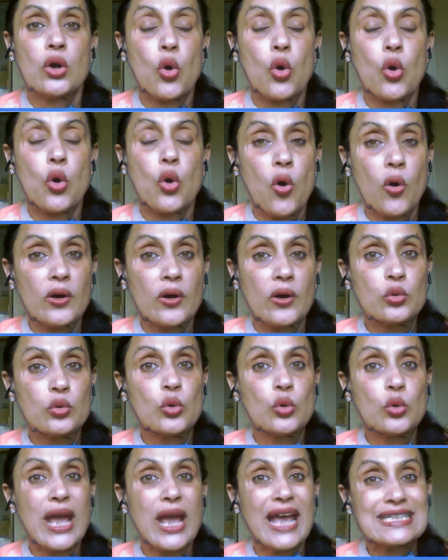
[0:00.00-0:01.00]
or
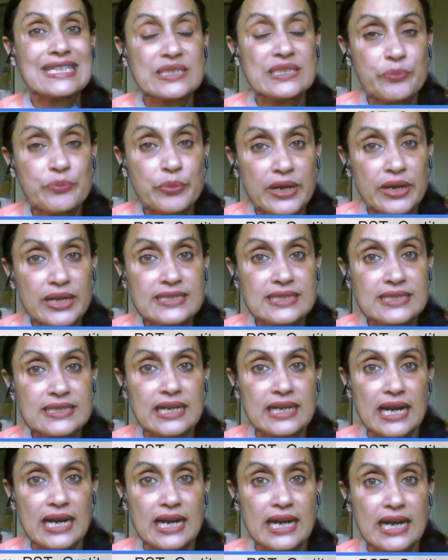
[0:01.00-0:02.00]
who express
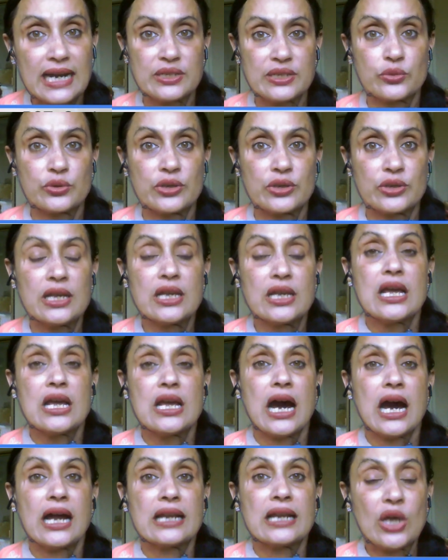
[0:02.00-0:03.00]
gratitude
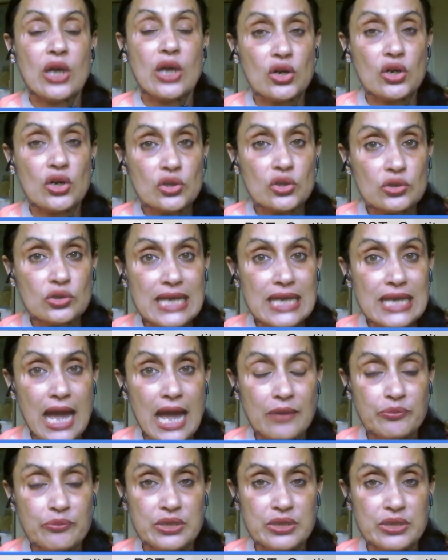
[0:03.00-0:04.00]
are not only
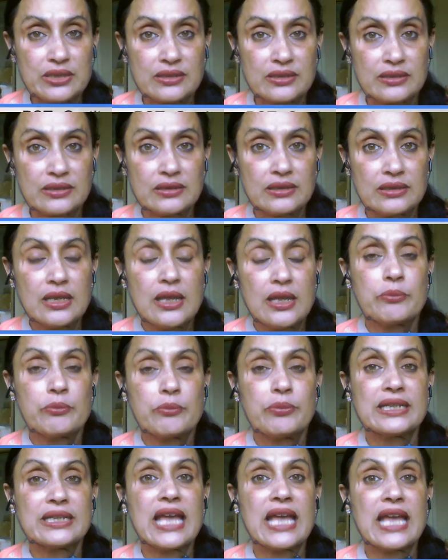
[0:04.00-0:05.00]
happier,
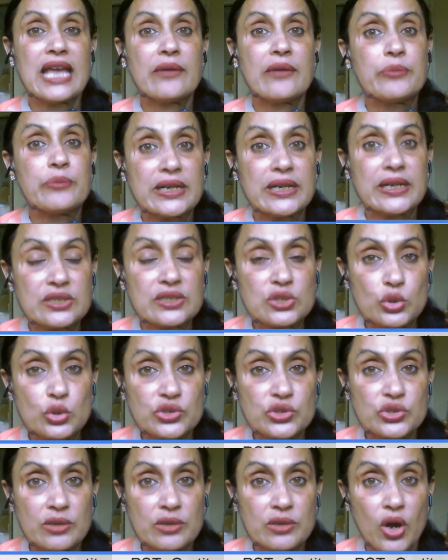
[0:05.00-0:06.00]
but they have better
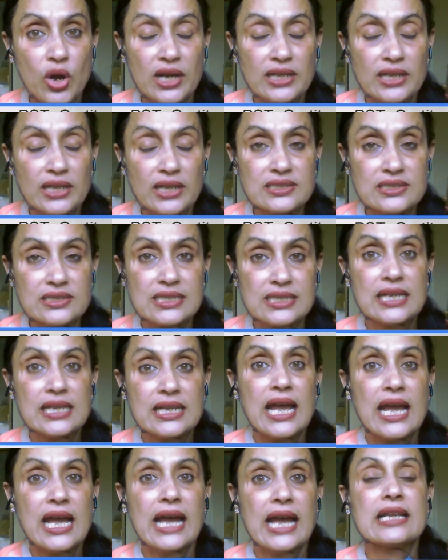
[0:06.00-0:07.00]
social bonds,
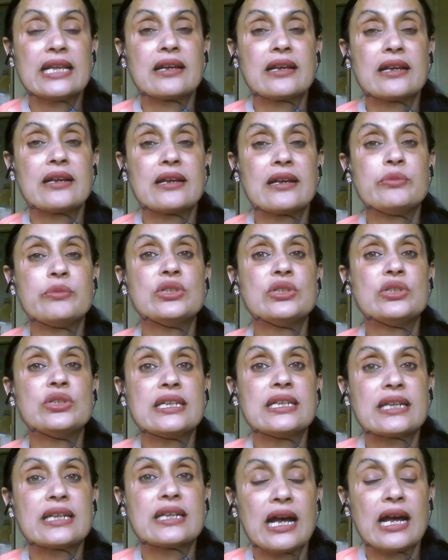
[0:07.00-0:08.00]
and the
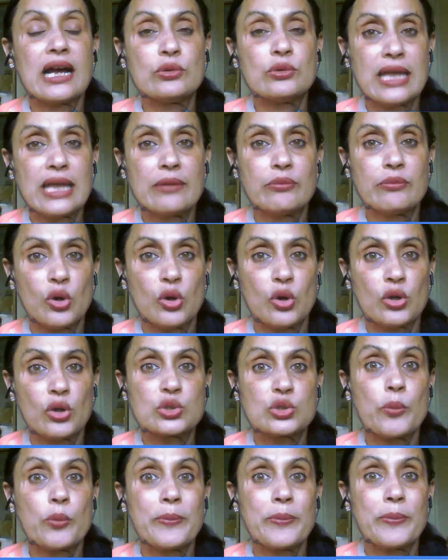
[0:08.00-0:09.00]
community around them
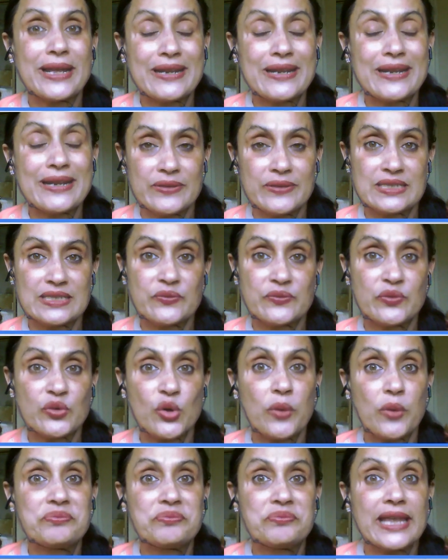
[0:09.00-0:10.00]
also benefits
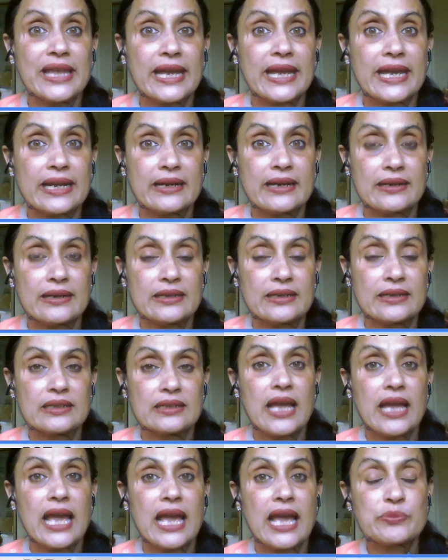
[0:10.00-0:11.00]
from their
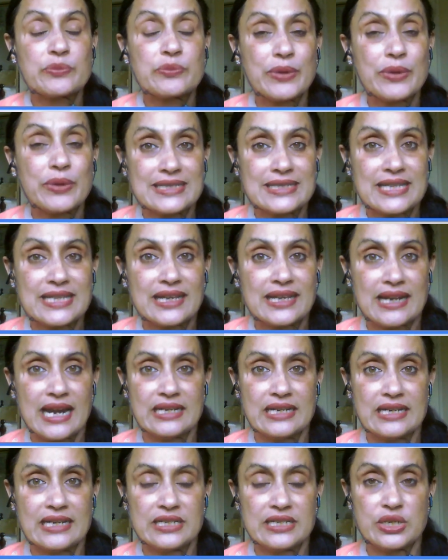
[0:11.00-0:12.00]
expressing
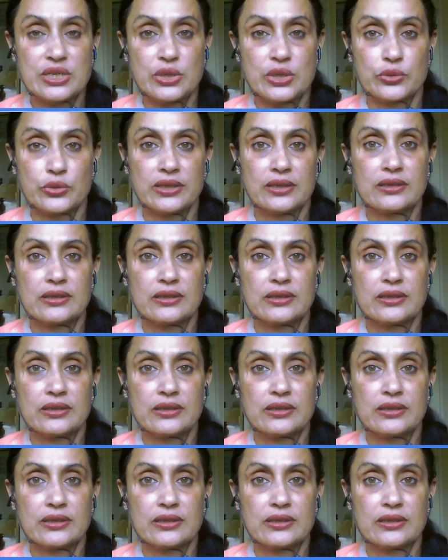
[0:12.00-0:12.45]
gratitude.